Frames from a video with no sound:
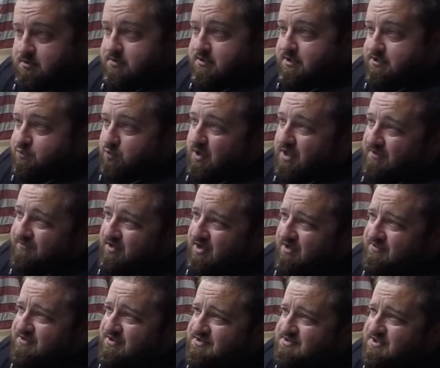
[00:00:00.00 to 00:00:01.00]
That's why I've
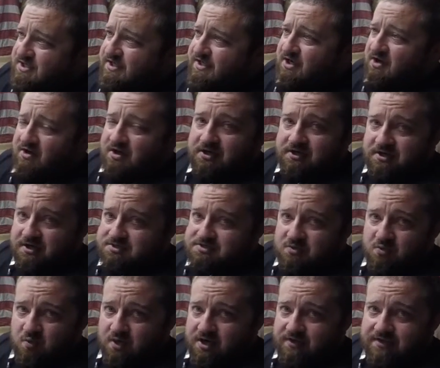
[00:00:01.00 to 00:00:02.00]
got this in here, and it
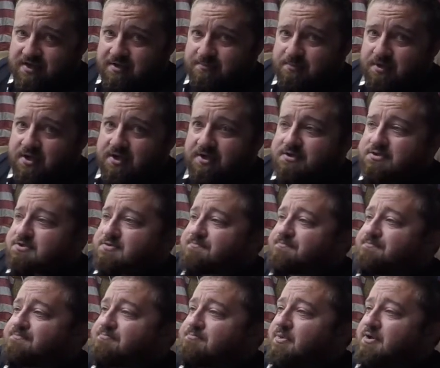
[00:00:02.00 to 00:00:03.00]
doesn't weigh that much.
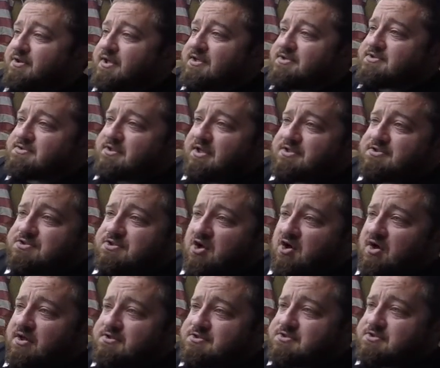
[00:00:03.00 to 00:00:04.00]
But that's
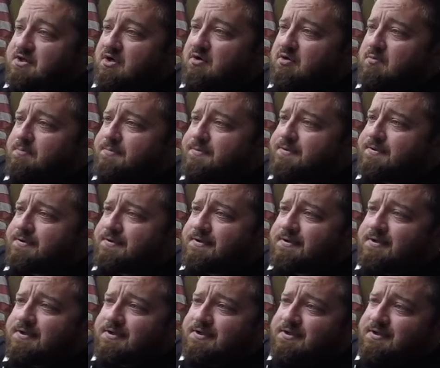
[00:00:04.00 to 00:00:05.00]
Dawn soap.
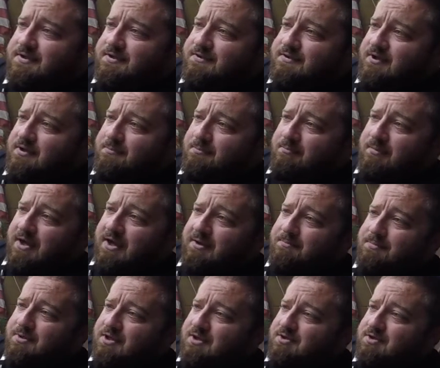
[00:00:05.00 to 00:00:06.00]
There
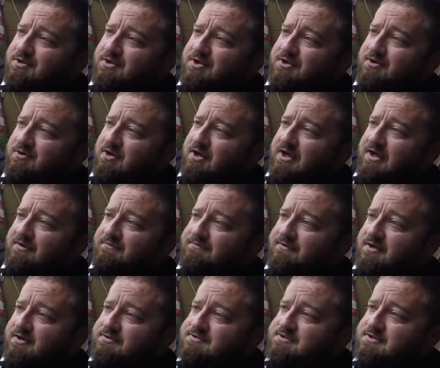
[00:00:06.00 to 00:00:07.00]
might be a little under a ½
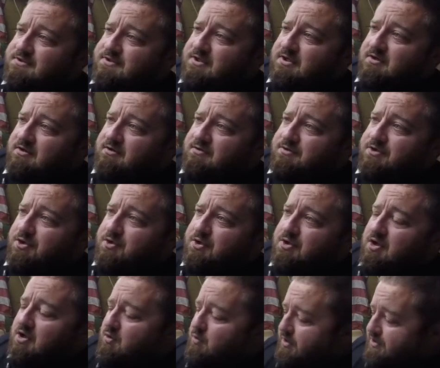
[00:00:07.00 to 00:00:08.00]
ounce in there. You can
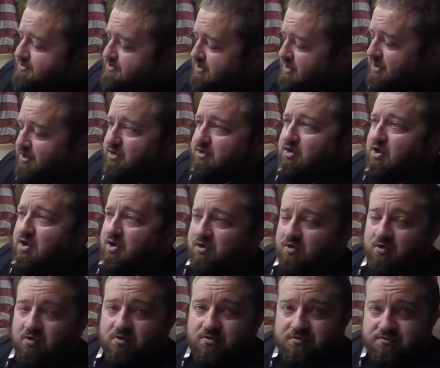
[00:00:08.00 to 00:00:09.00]
always cut a
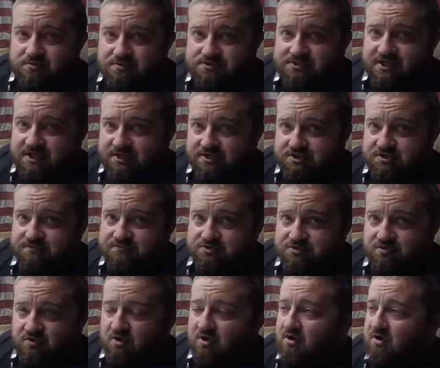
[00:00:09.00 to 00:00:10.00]
longer section of
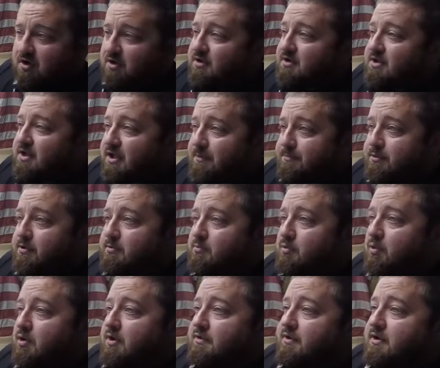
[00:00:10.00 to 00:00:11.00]
straw and put
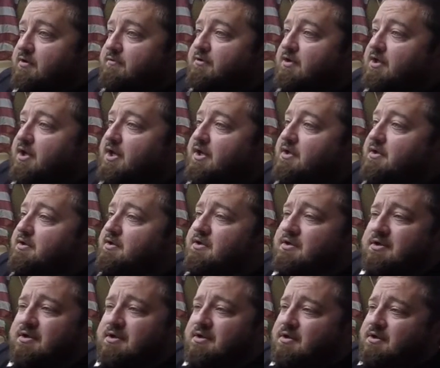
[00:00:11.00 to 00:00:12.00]
more in there if you need it.
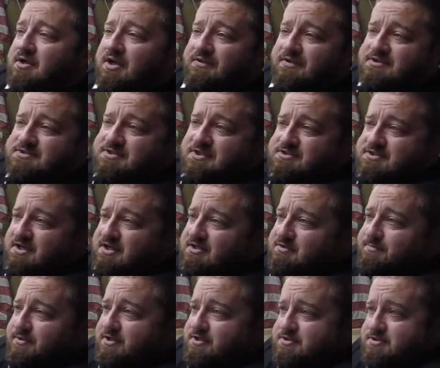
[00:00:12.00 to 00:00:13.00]
And this doesn't have
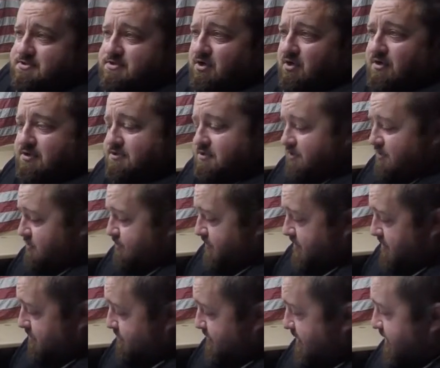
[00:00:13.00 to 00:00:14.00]
to be just Dawn soap.
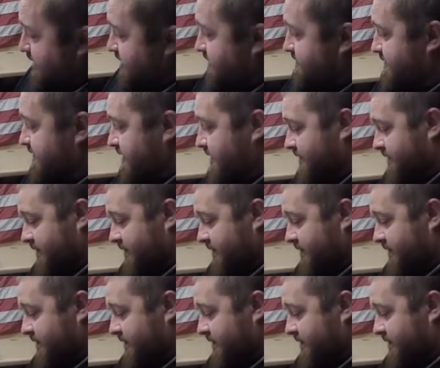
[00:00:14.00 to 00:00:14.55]
It could be anything.